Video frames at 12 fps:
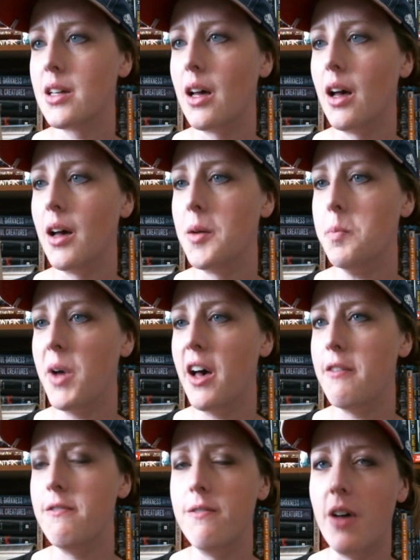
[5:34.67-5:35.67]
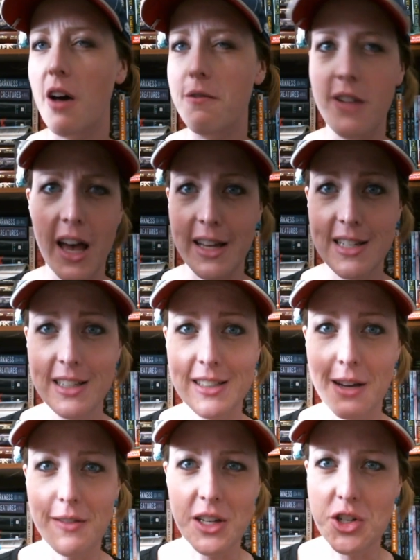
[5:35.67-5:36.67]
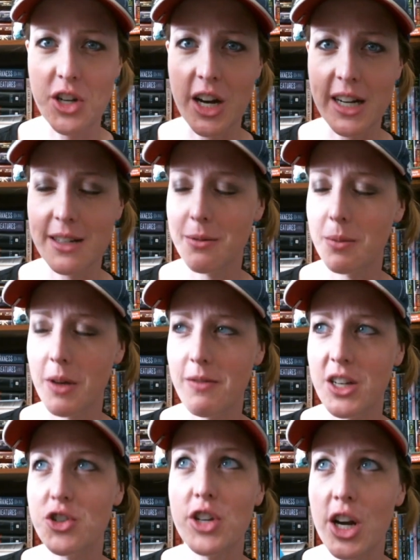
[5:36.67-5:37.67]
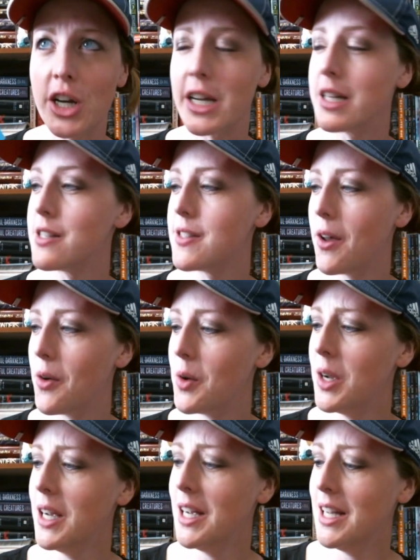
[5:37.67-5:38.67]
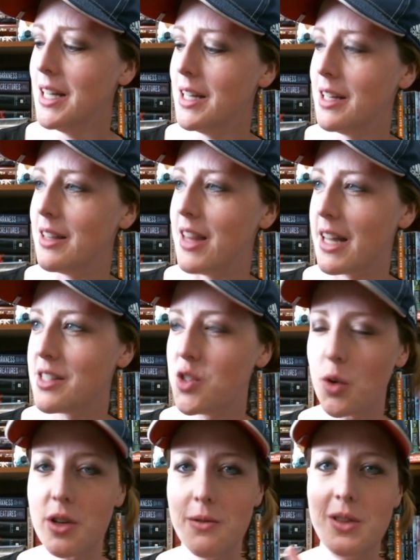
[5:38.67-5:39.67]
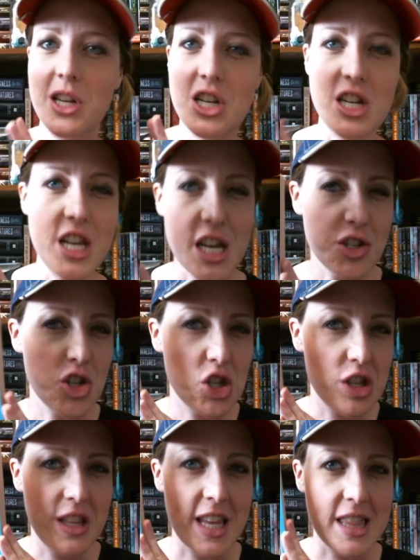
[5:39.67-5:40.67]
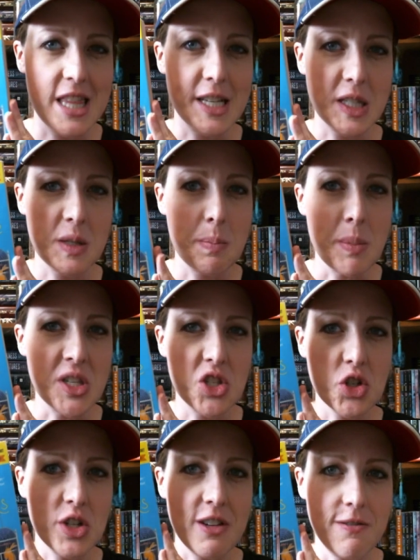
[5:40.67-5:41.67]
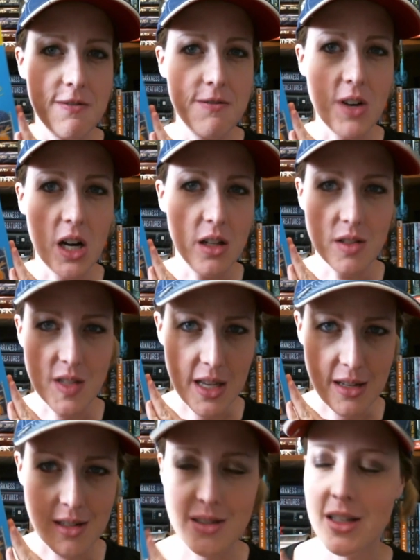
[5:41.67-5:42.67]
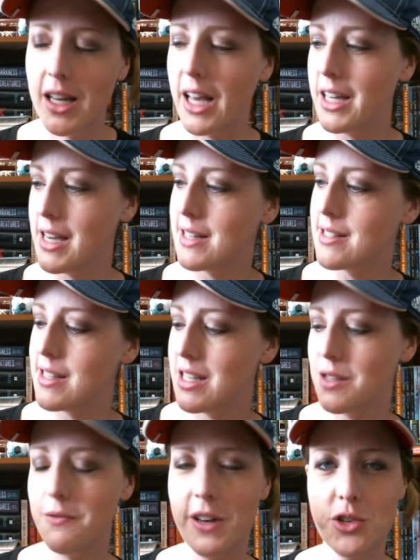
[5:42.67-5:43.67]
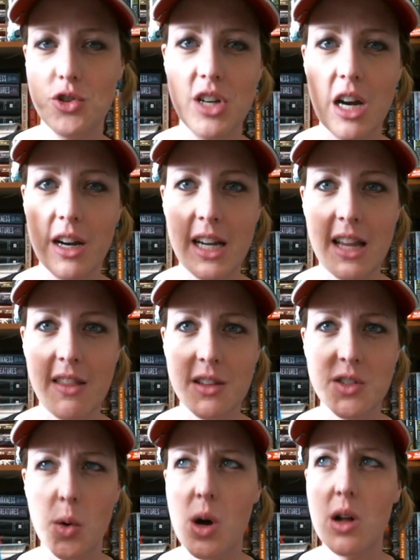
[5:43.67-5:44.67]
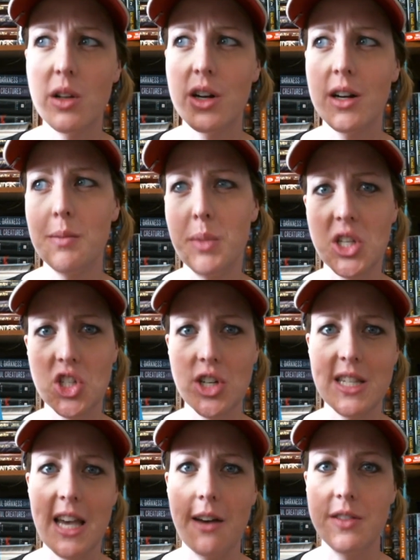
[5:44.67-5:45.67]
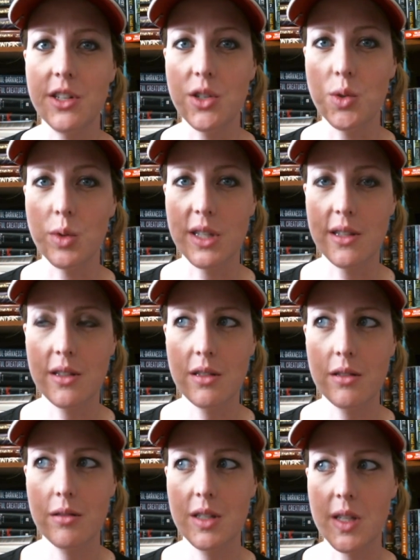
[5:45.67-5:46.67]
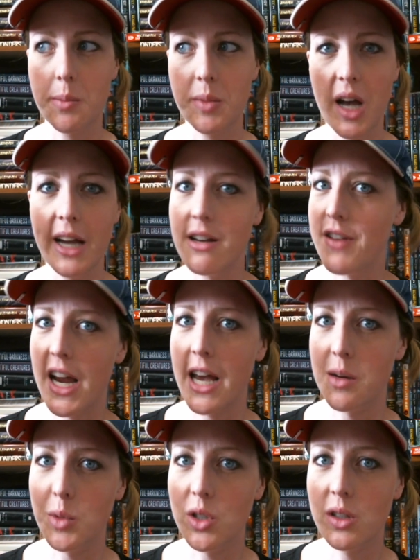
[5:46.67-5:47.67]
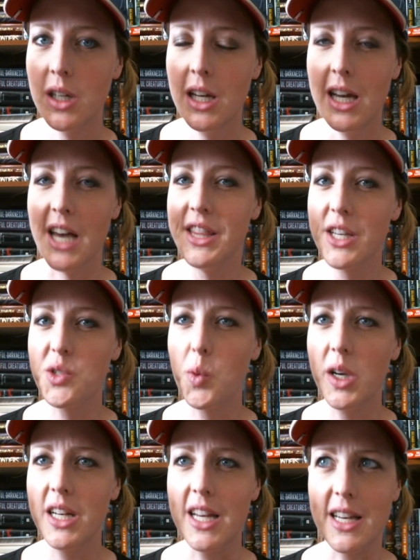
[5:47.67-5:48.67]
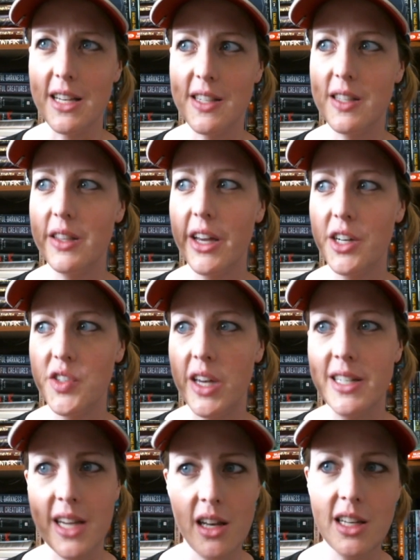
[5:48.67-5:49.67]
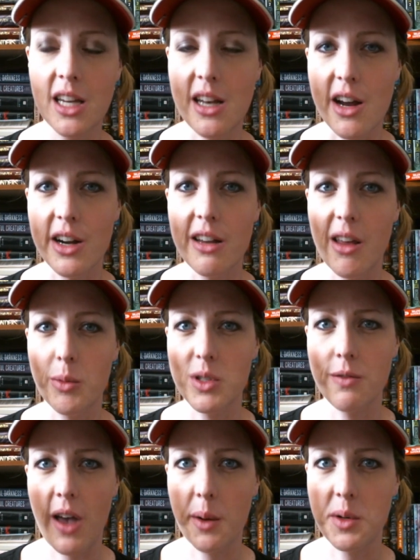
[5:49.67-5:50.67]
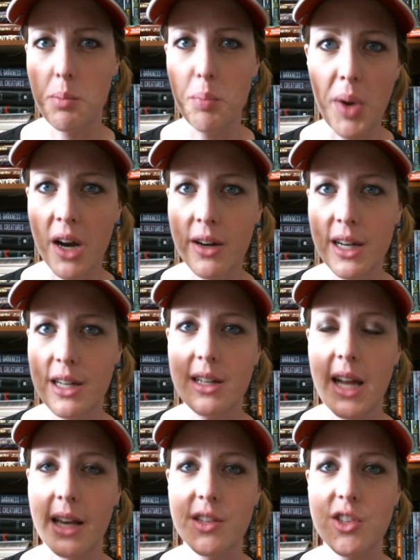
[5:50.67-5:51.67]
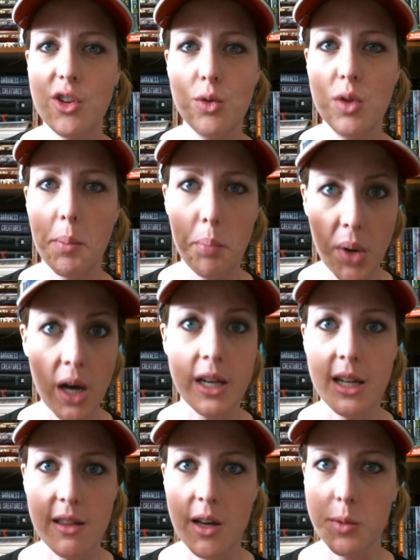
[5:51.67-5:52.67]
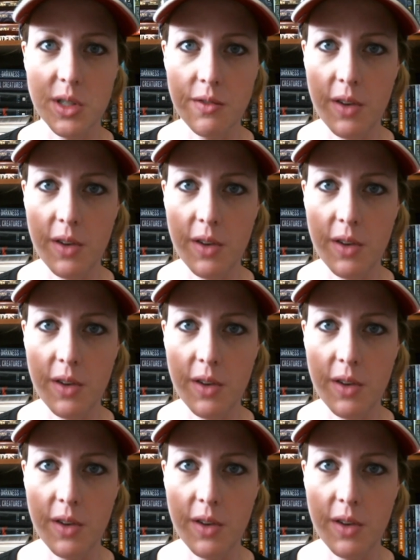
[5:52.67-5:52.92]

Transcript: a veterinarian. So that's sort of the niche that this mystery falls in, I guess, is veterinarian. So all her mysteries have to do with some kind of animal. And this one is, there's a dead canary that was found buried next to the body that was